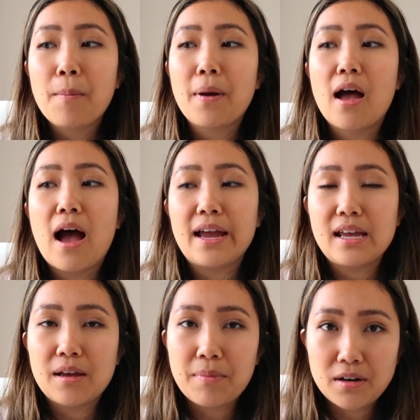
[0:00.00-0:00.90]
But I
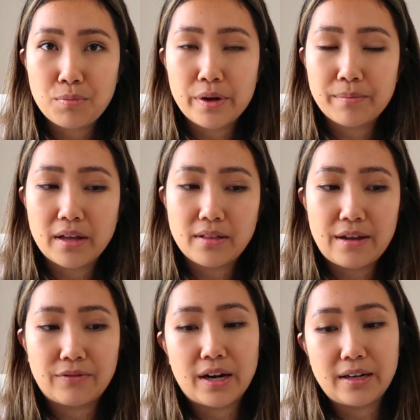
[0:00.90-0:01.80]
am at a point in my
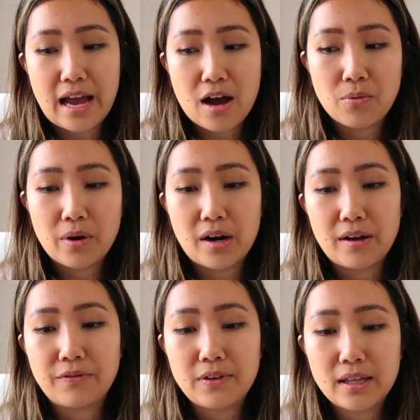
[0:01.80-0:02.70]
life right now where
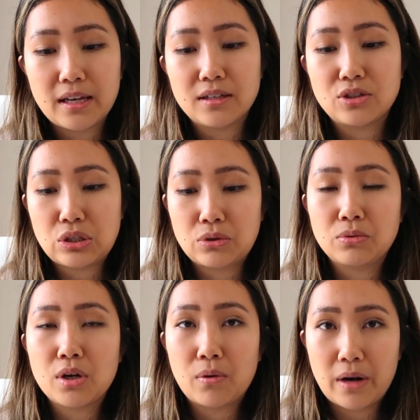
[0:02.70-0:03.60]
I feel like I do
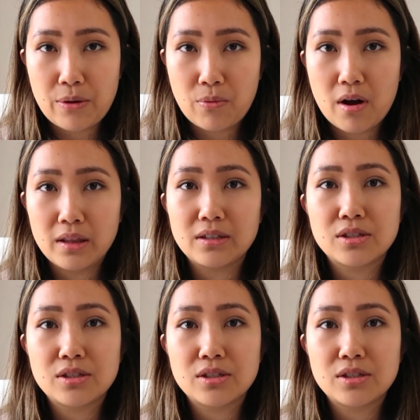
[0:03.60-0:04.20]
know what I want.